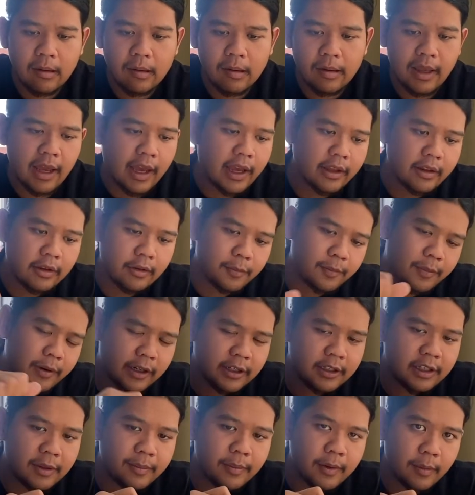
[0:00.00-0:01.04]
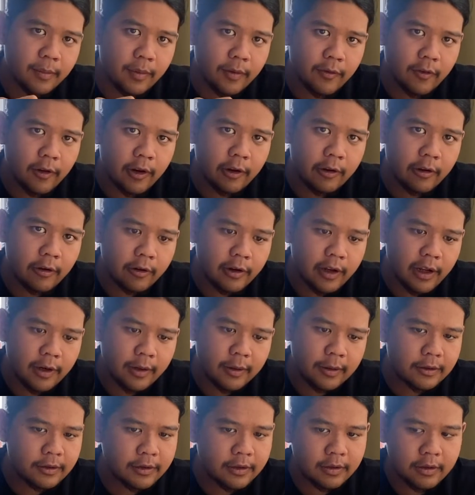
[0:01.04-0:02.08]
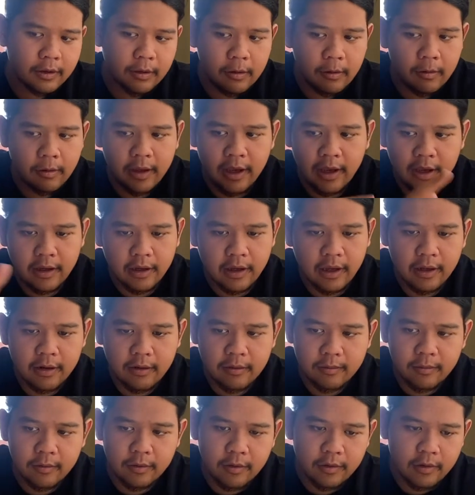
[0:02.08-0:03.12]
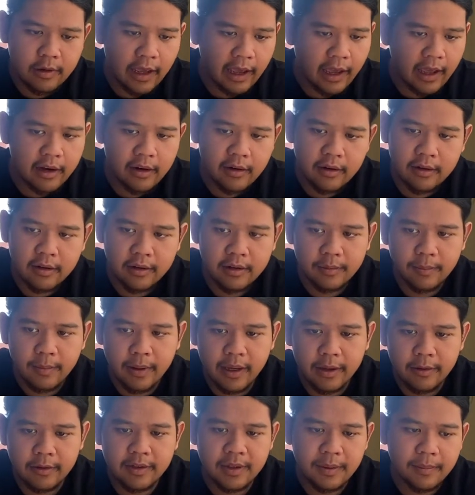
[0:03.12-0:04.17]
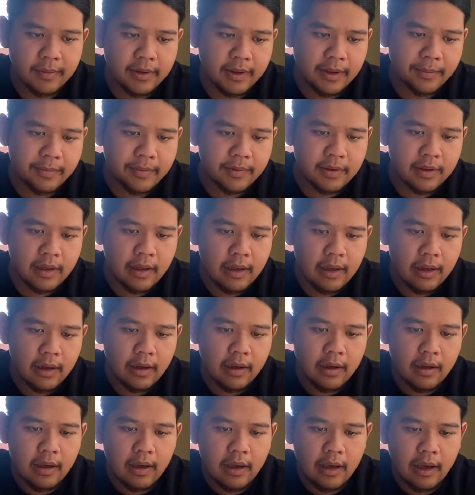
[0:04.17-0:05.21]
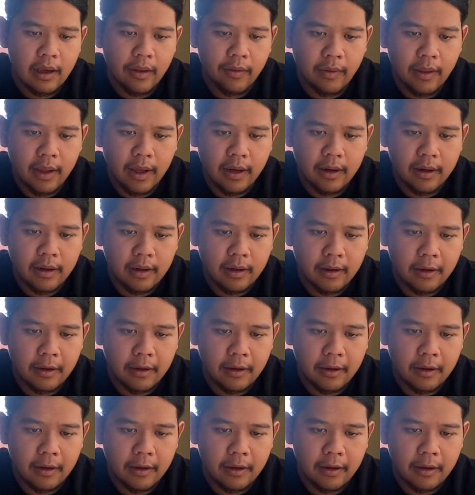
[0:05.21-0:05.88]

Yeah, I took paracetamol before I go there, so yeah, I can handle my symptoms. And then